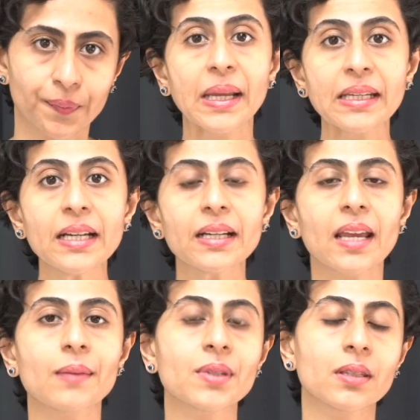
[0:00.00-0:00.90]
Many
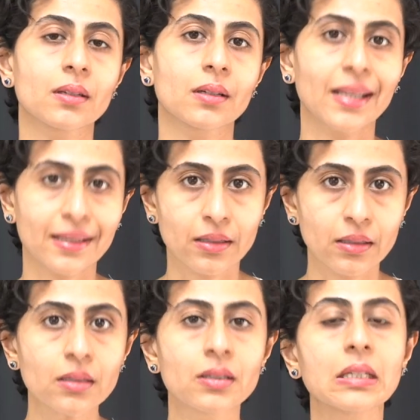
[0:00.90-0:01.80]
times the
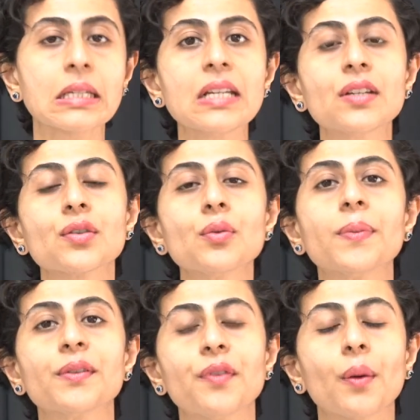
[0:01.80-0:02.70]
tester needs to
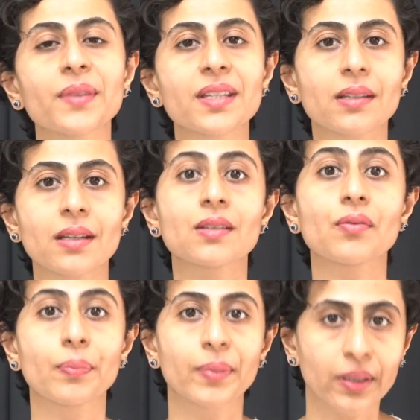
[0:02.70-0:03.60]
perform this test
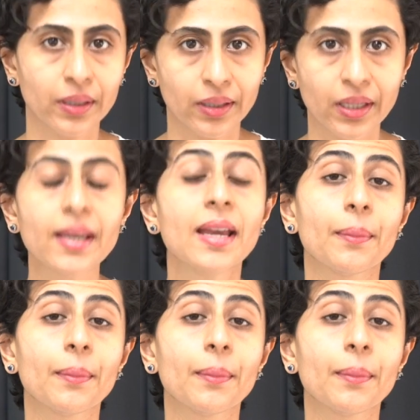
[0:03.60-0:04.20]
repeatedly,